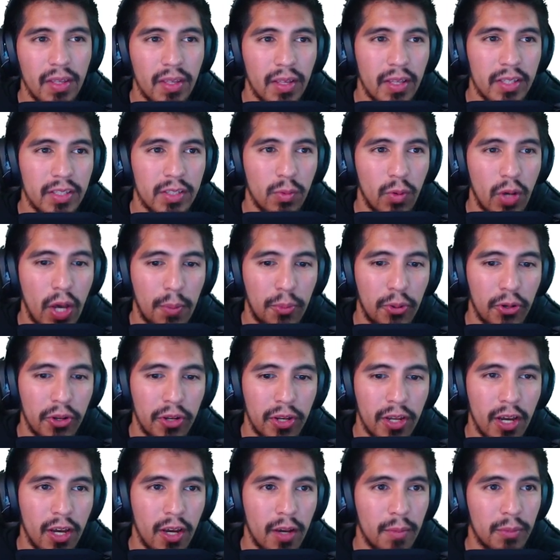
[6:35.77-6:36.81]
So we'll output
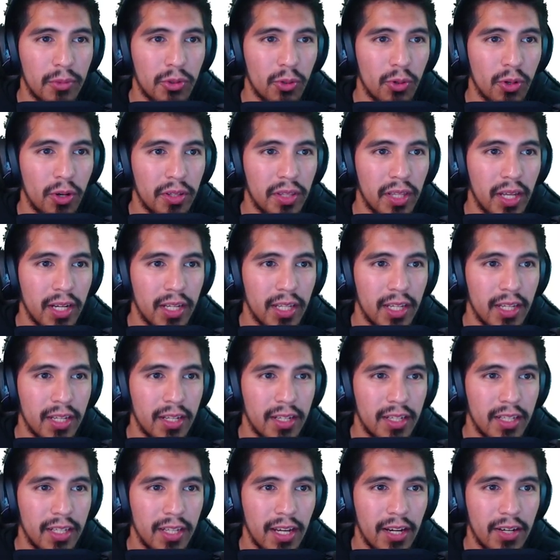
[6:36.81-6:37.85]
num, throw on that
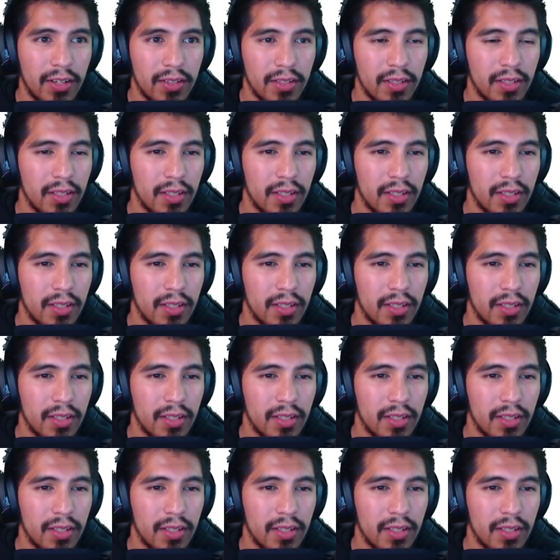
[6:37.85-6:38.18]
ENDL.